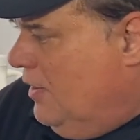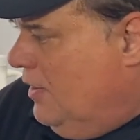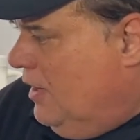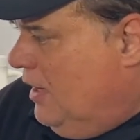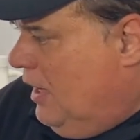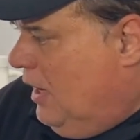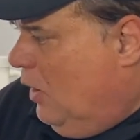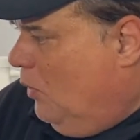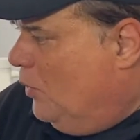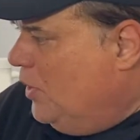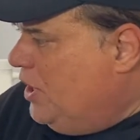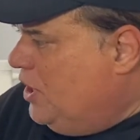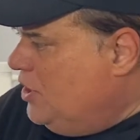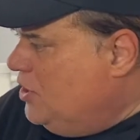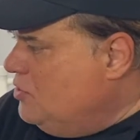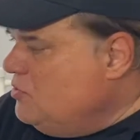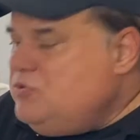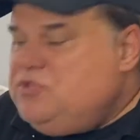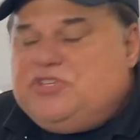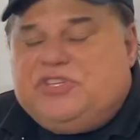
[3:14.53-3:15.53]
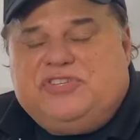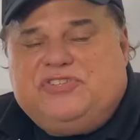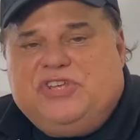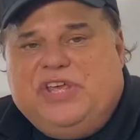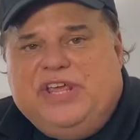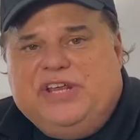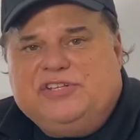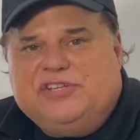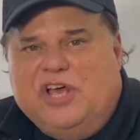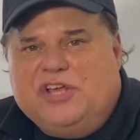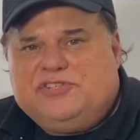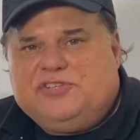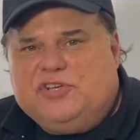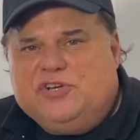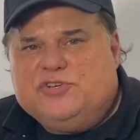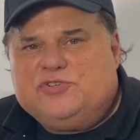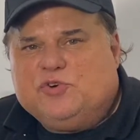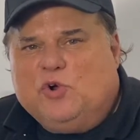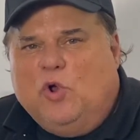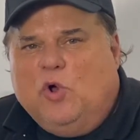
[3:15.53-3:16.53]
We use Zing Dust
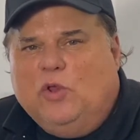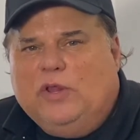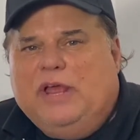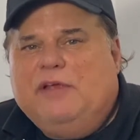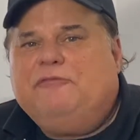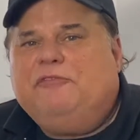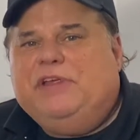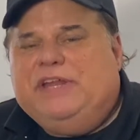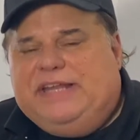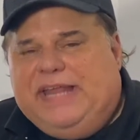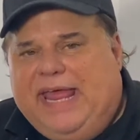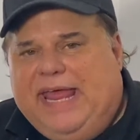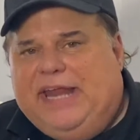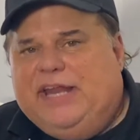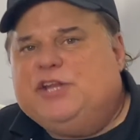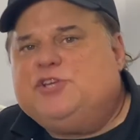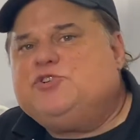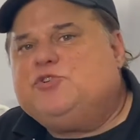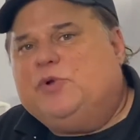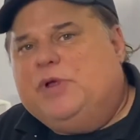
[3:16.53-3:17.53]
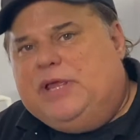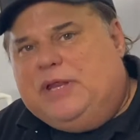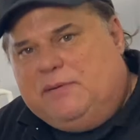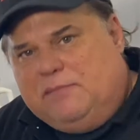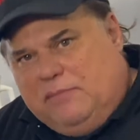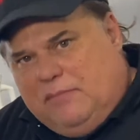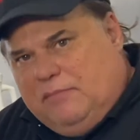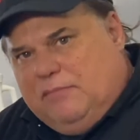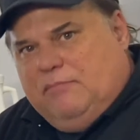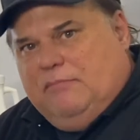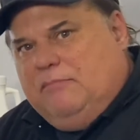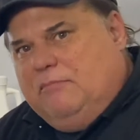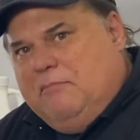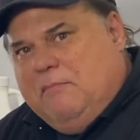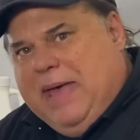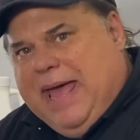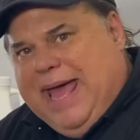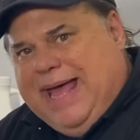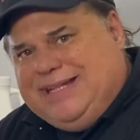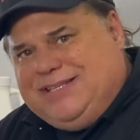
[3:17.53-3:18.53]
Control every day to treat
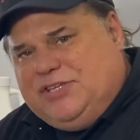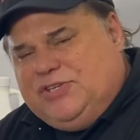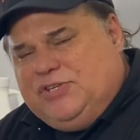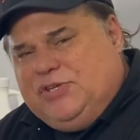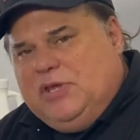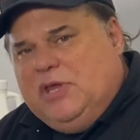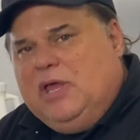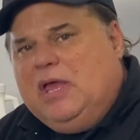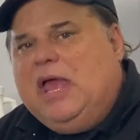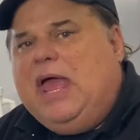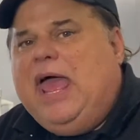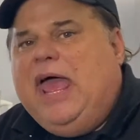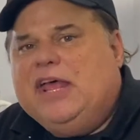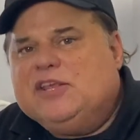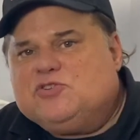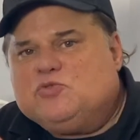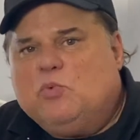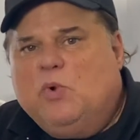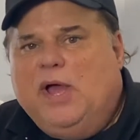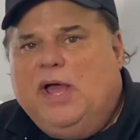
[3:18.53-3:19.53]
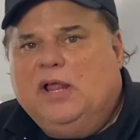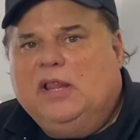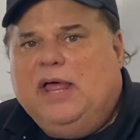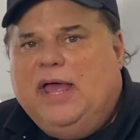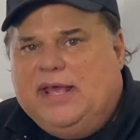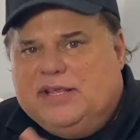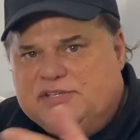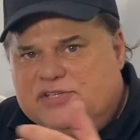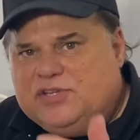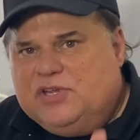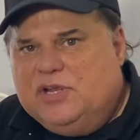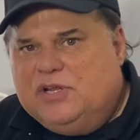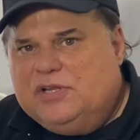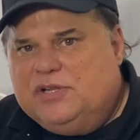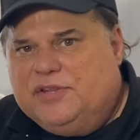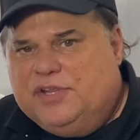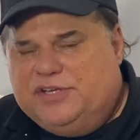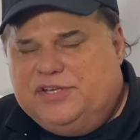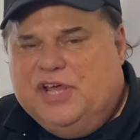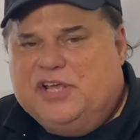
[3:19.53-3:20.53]
mats as well as
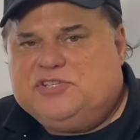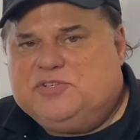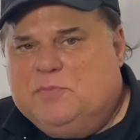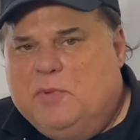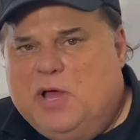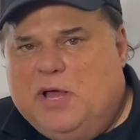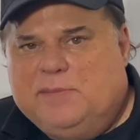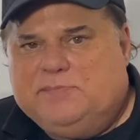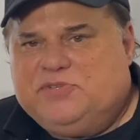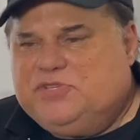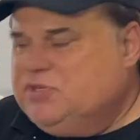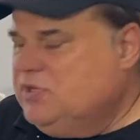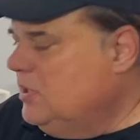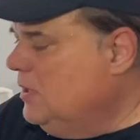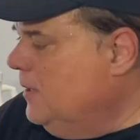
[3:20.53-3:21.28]
the dust mops.